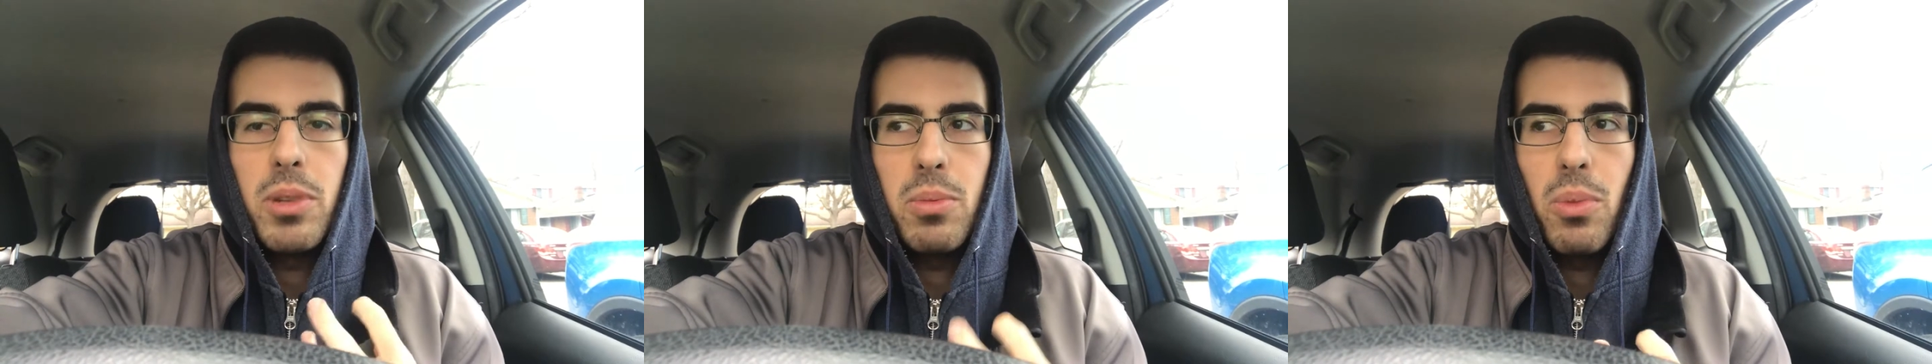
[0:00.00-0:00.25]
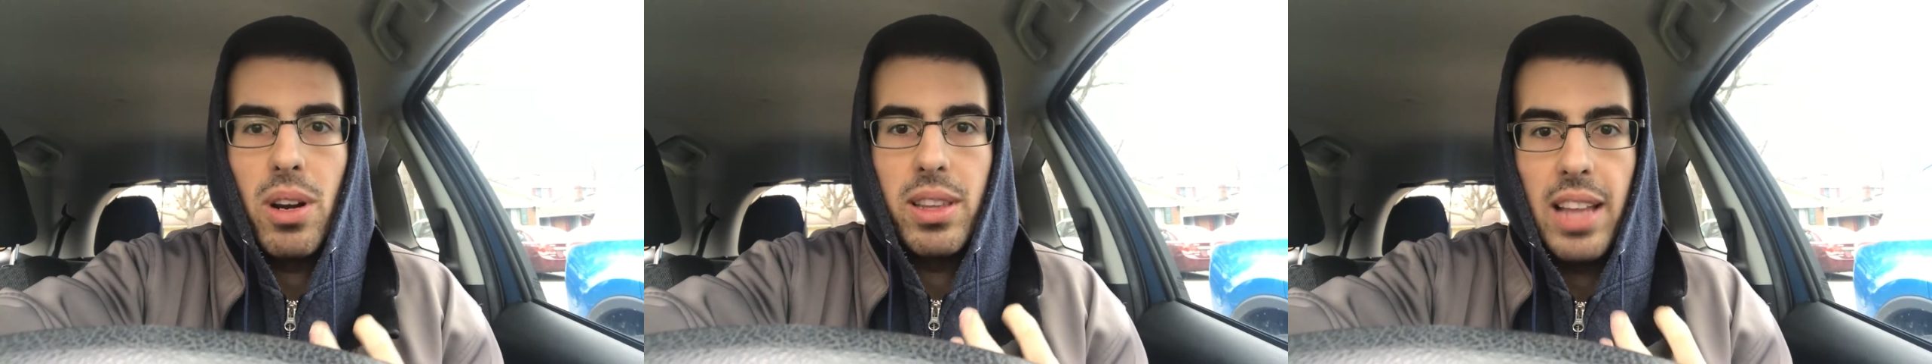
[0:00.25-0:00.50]

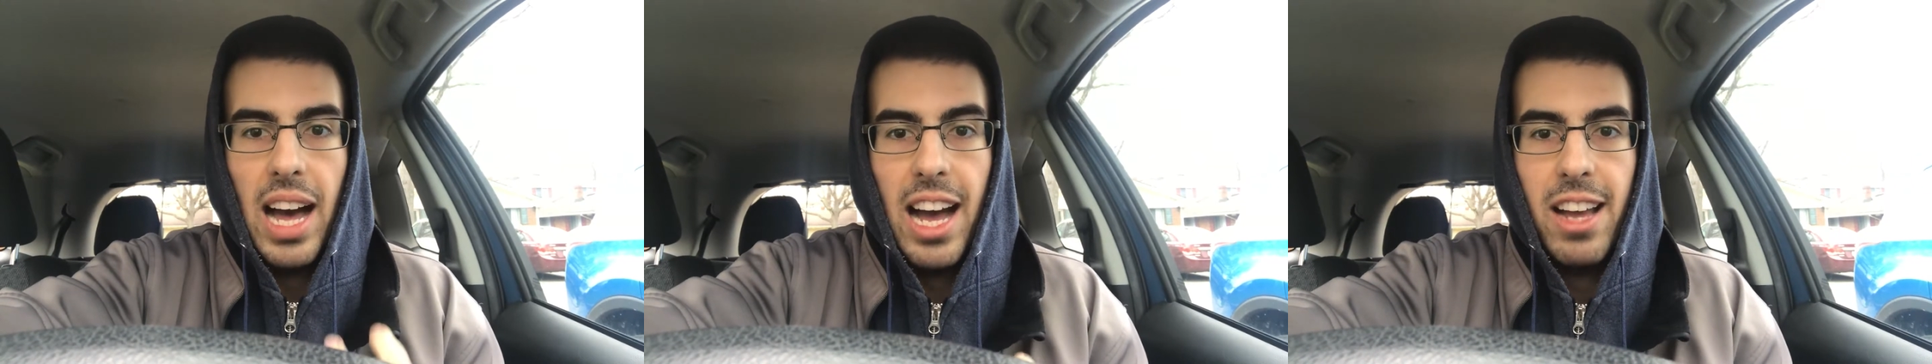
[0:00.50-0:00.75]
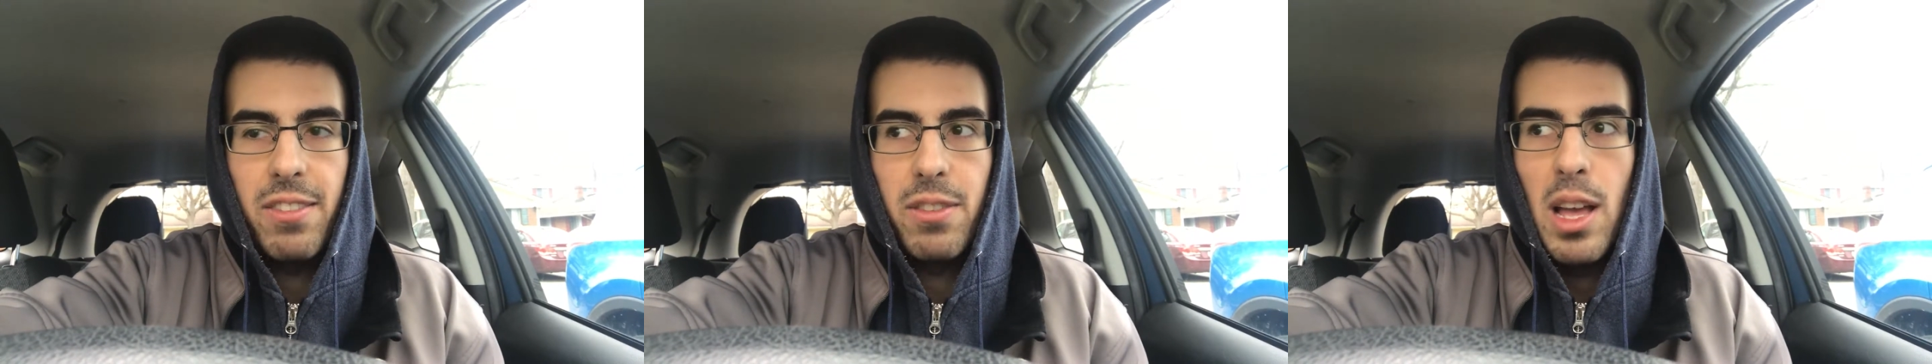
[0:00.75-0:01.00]
more
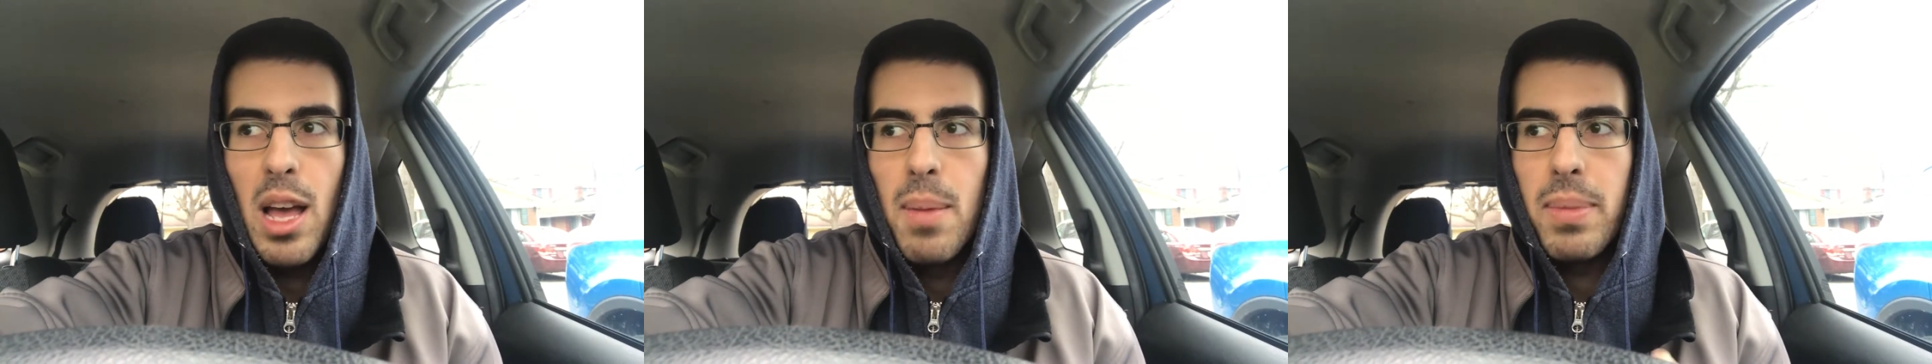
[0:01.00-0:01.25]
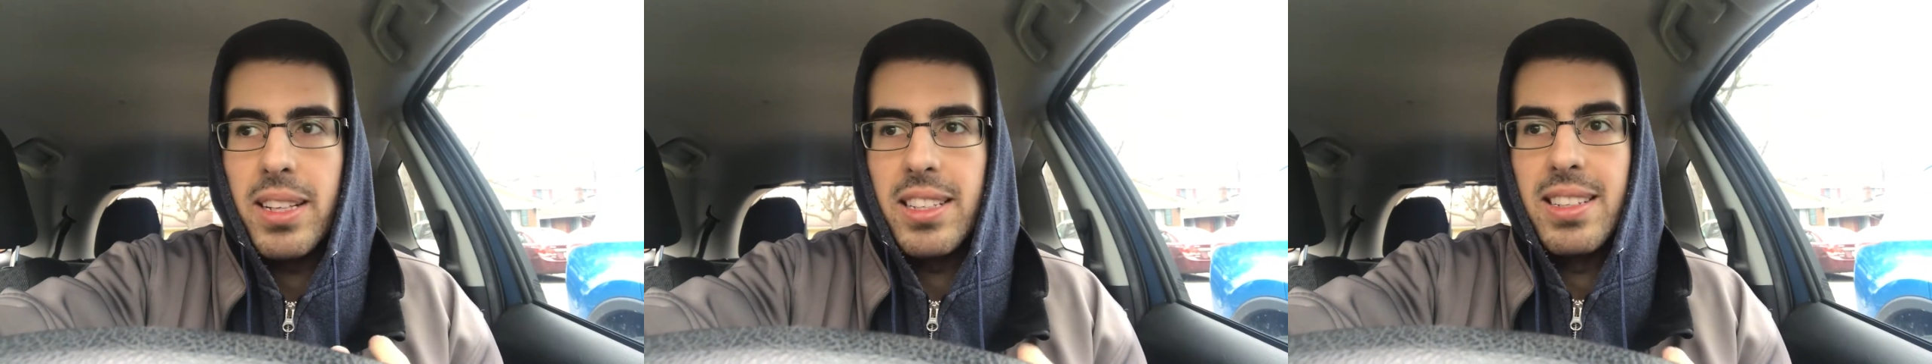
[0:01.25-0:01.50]
alive.
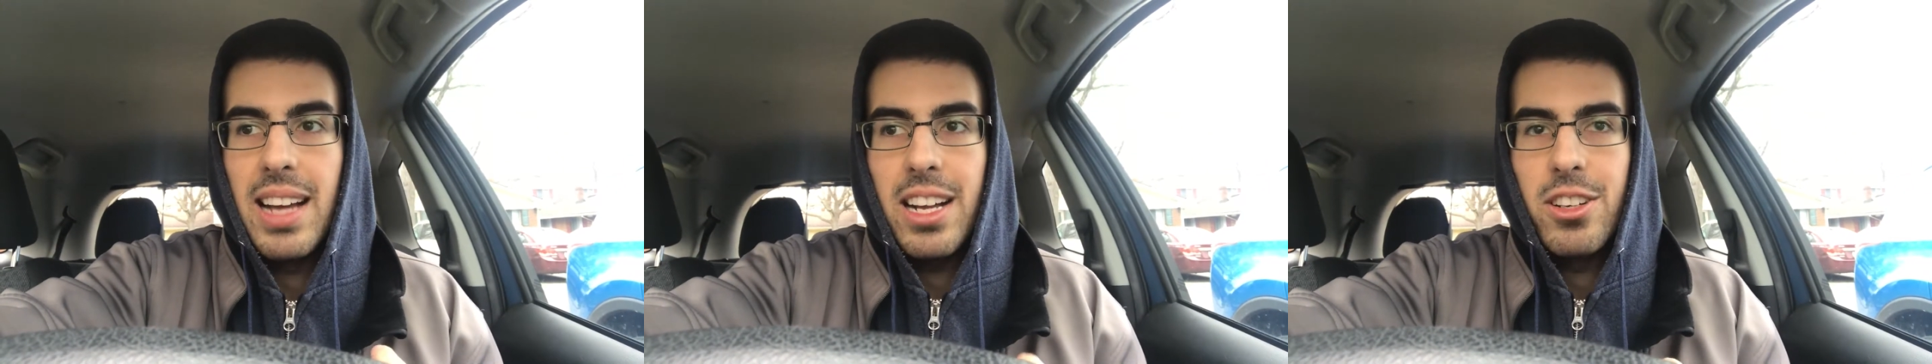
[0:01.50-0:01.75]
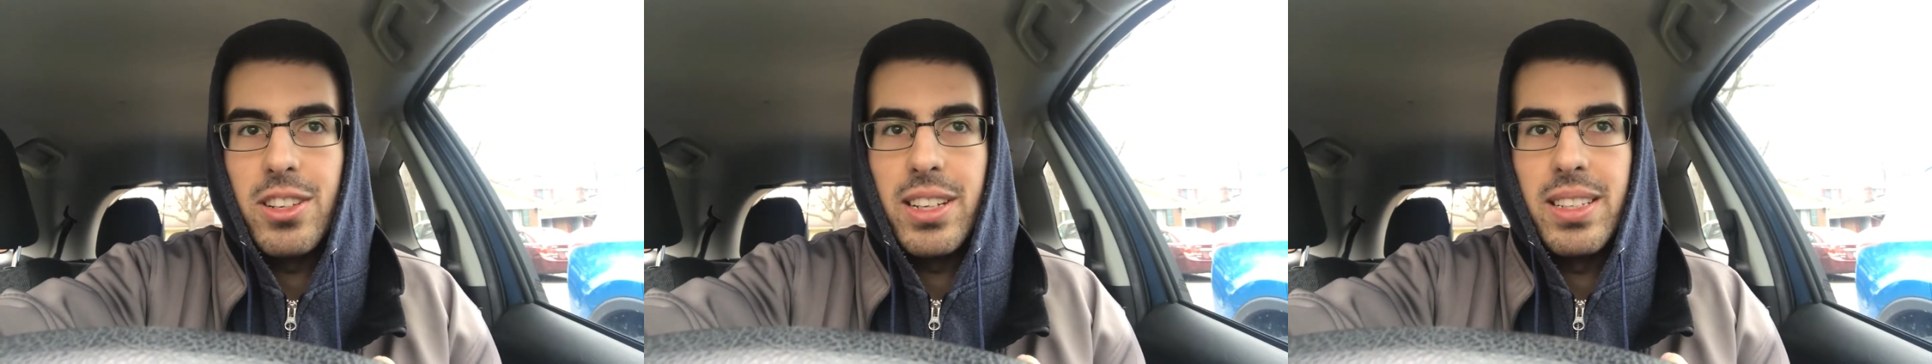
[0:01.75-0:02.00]
But it's
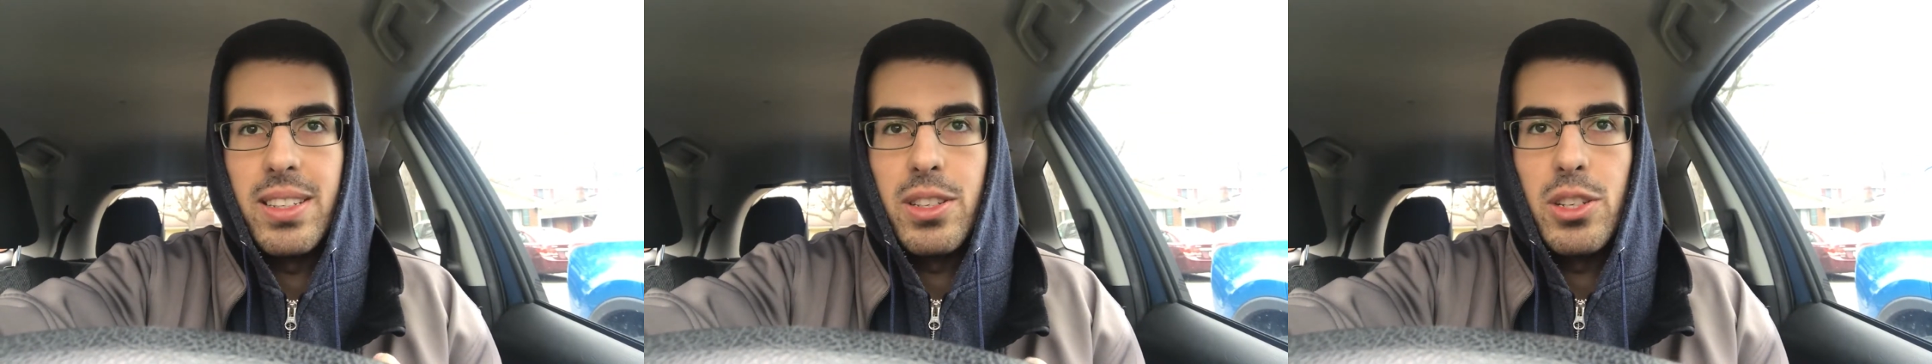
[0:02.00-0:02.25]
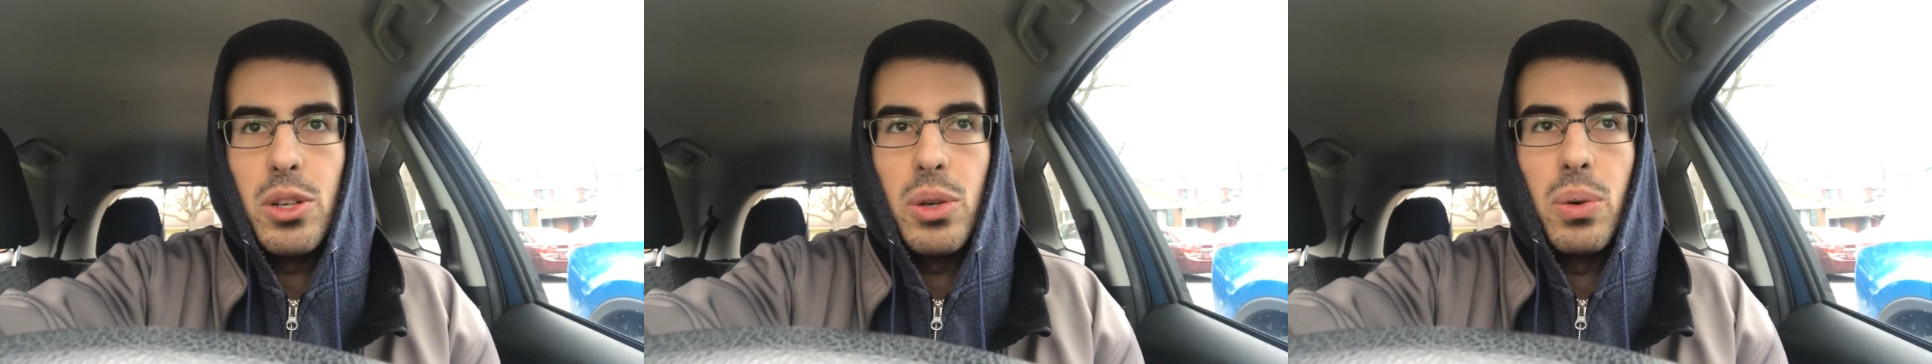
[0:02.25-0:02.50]
not just
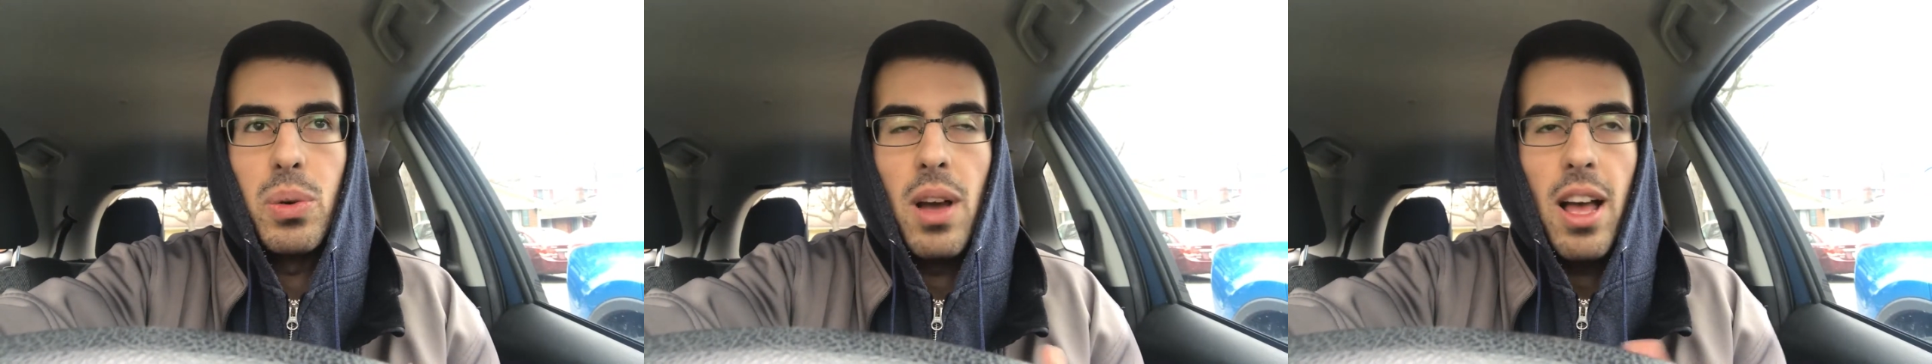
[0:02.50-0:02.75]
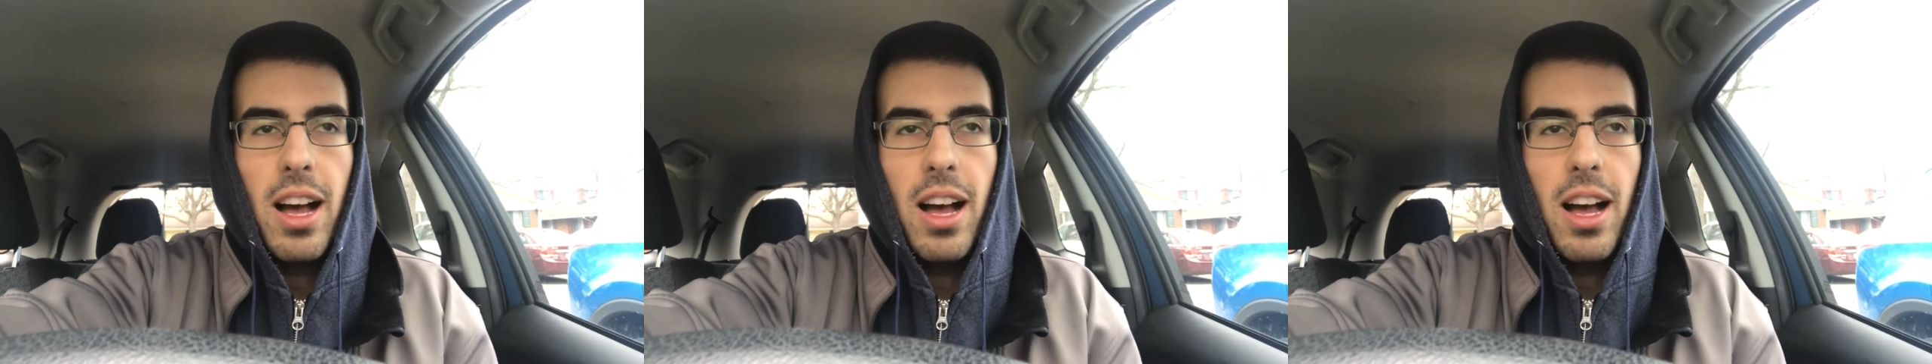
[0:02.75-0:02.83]
to